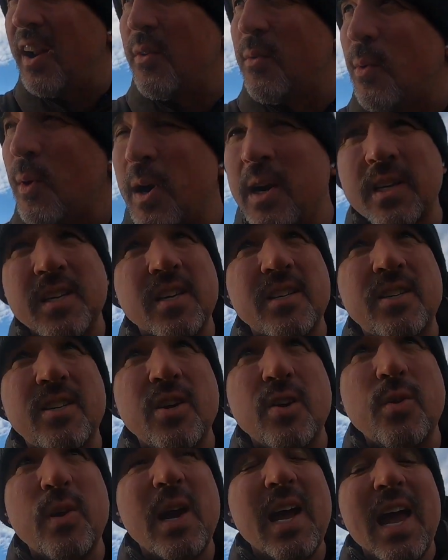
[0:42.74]
of work to
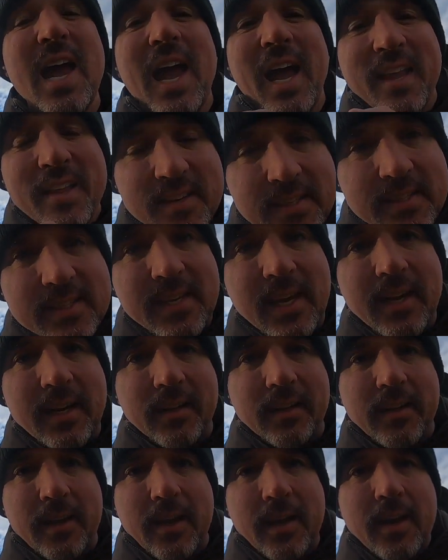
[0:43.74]
do, and
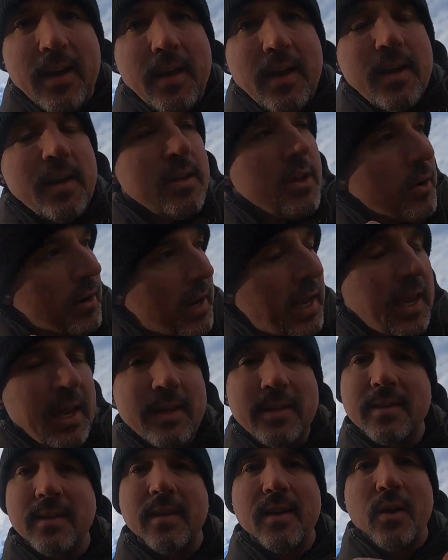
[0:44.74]
suddenly you're
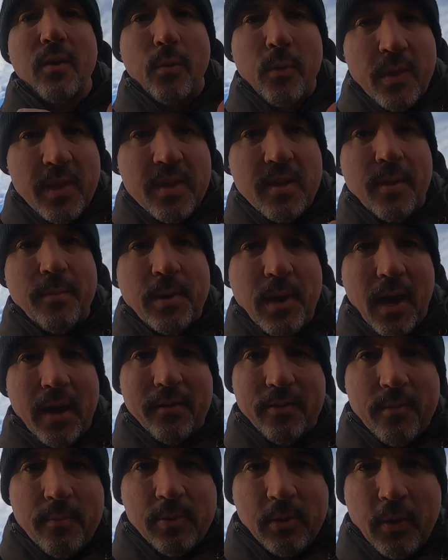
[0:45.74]
hit with some kind
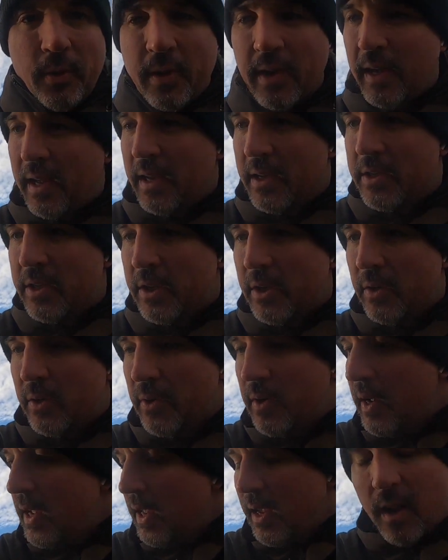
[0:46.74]
of employee issue.
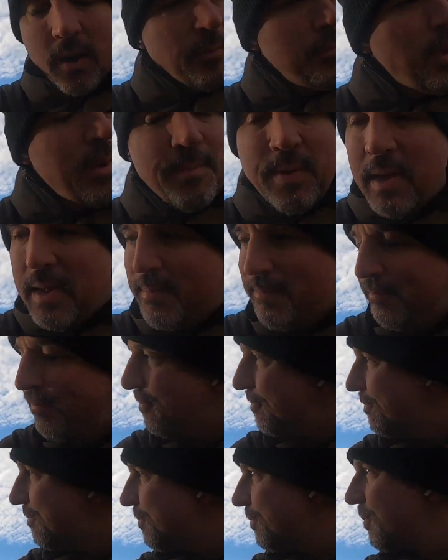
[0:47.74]

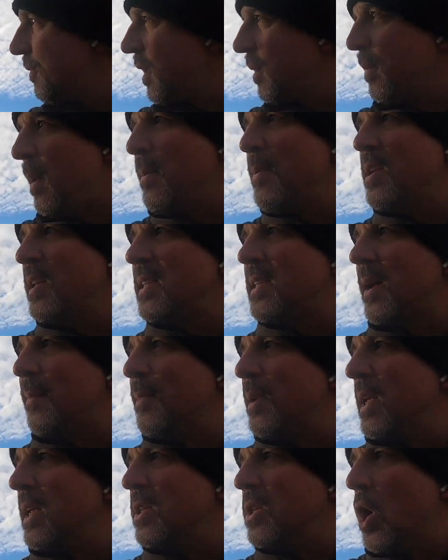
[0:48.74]
Maybe
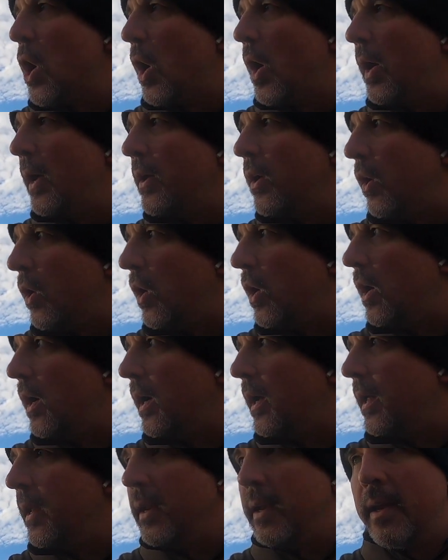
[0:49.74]
somebody's gone
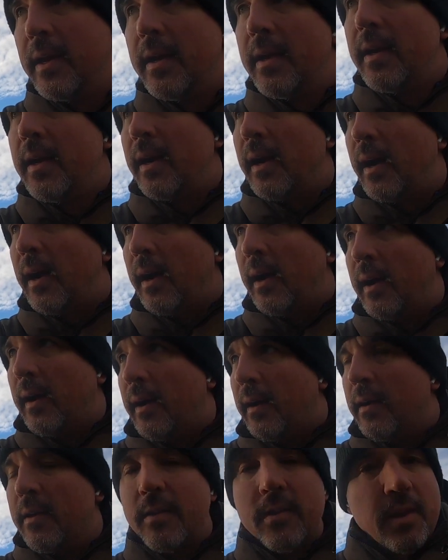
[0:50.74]
on
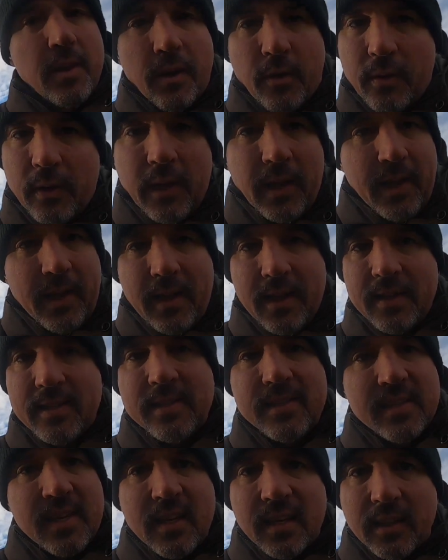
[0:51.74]
a
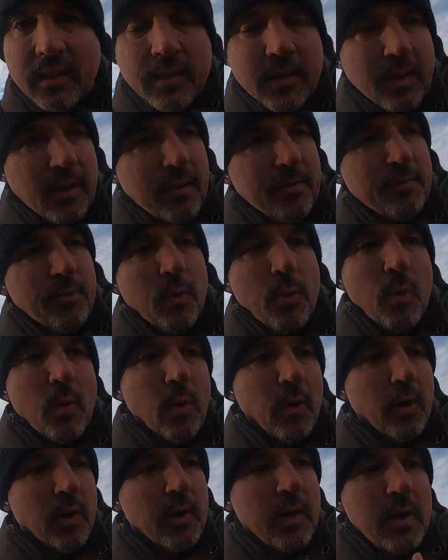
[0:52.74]
sick leave,
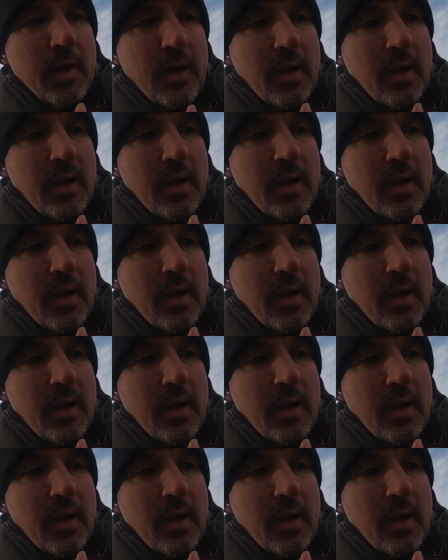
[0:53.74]
or